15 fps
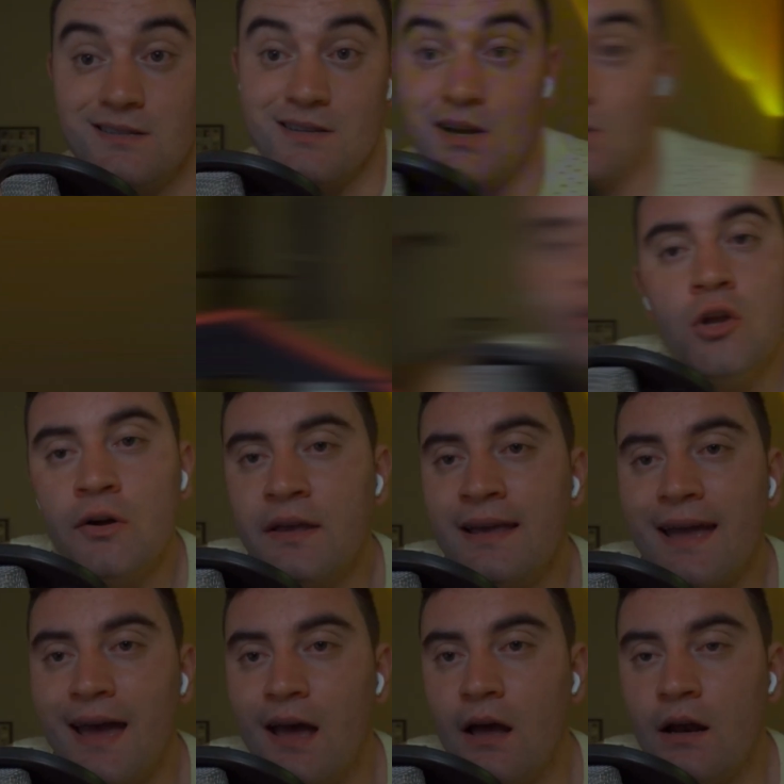So
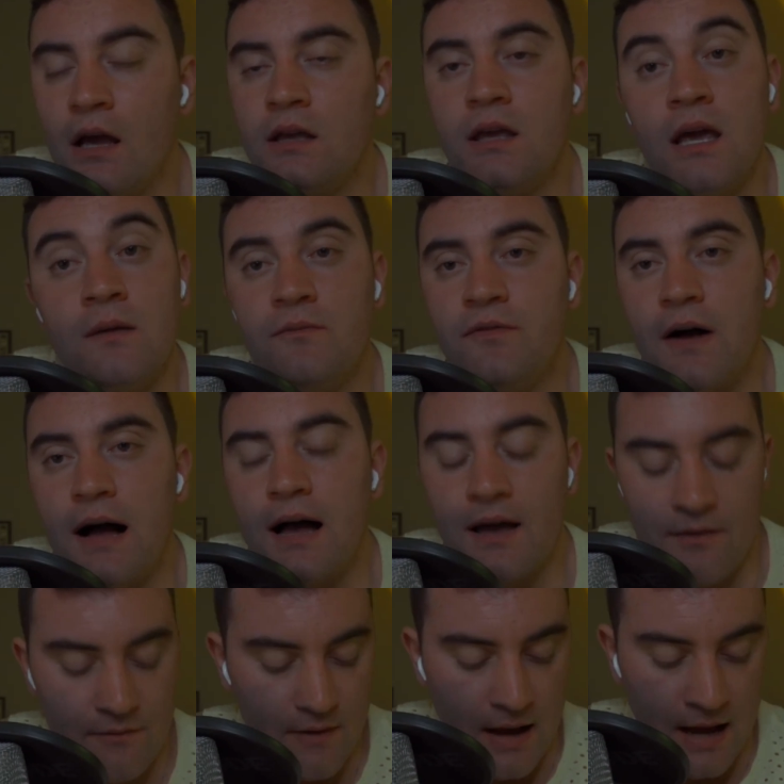looking ahead at game
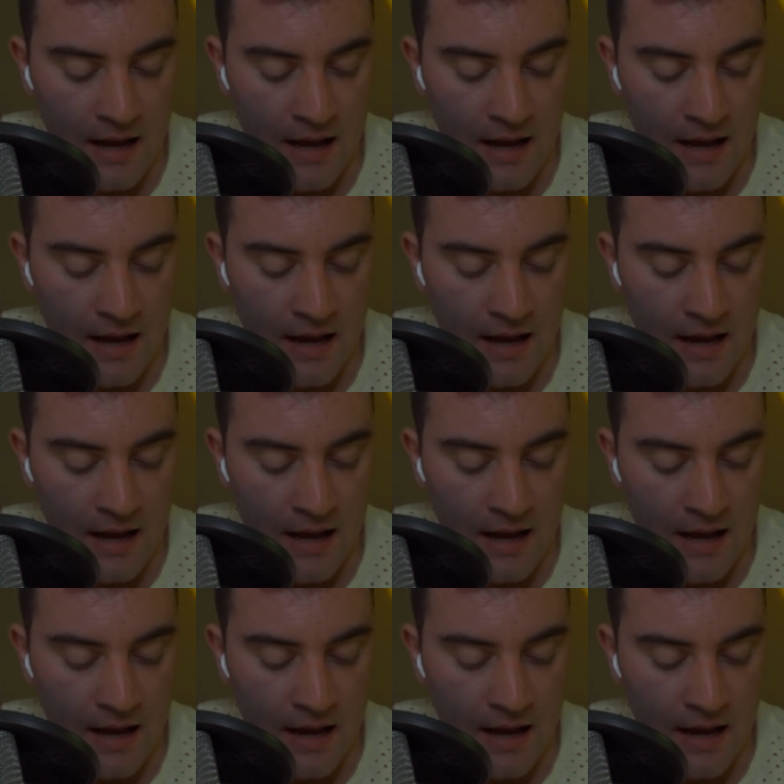5,